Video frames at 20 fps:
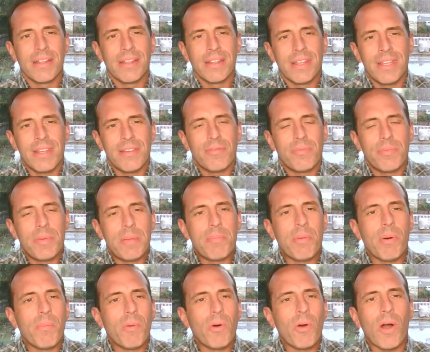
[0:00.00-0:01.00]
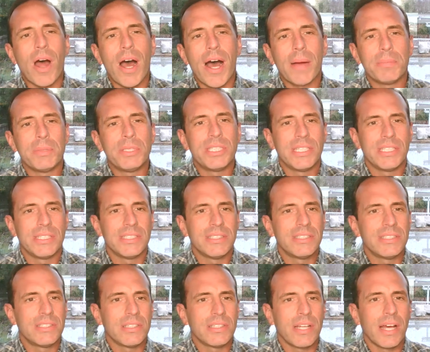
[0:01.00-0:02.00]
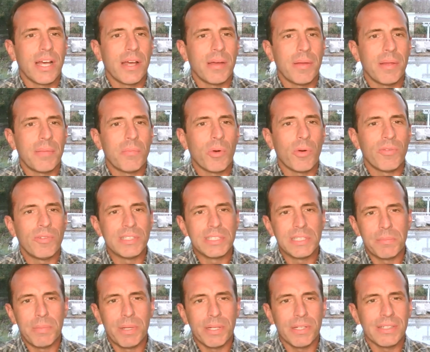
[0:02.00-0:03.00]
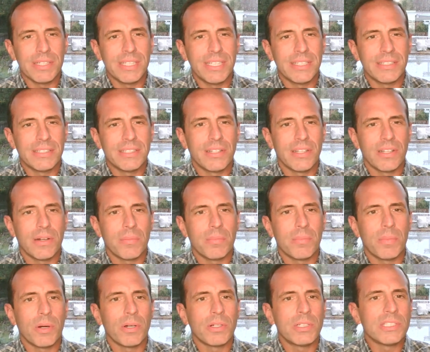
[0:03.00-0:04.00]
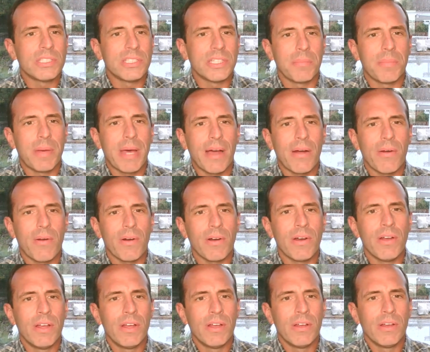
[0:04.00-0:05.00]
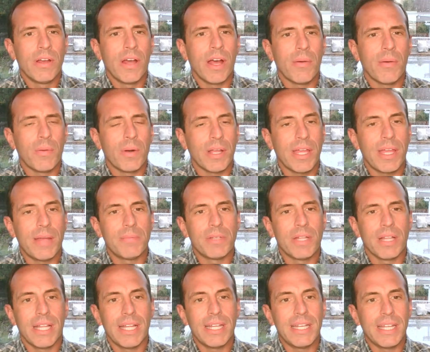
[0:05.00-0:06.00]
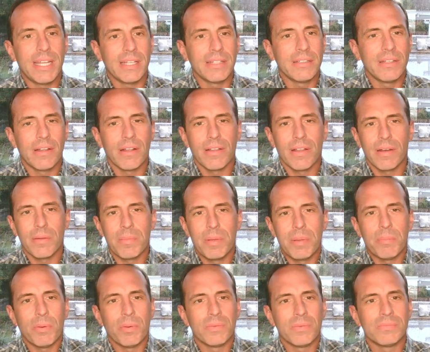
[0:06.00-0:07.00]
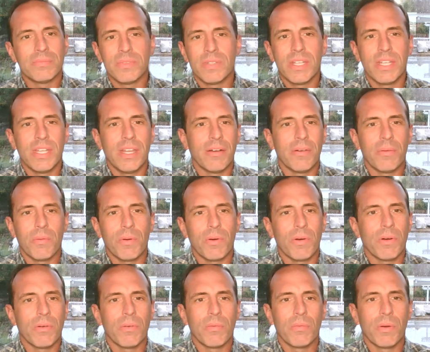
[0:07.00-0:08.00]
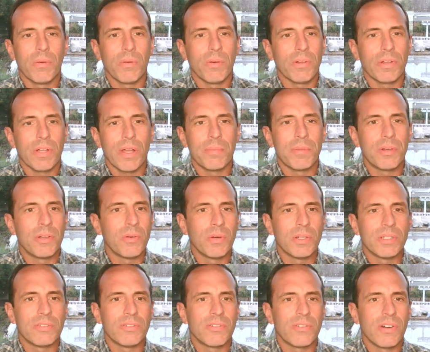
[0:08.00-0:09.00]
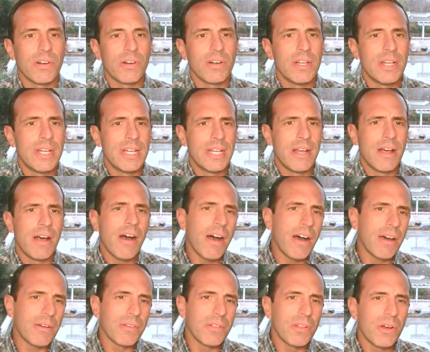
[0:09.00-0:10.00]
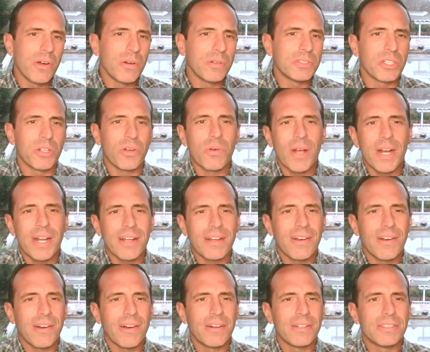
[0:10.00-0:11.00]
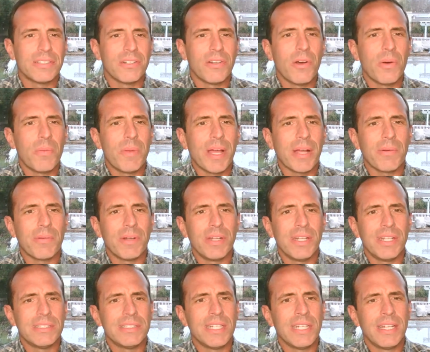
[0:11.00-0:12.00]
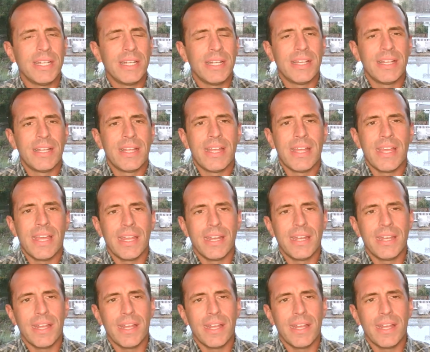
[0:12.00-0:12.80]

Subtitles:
give people more options and more visibility into their purchasing power when it came to lending. A lot of people, were coming to us for auto loans and credit cards and home equities. And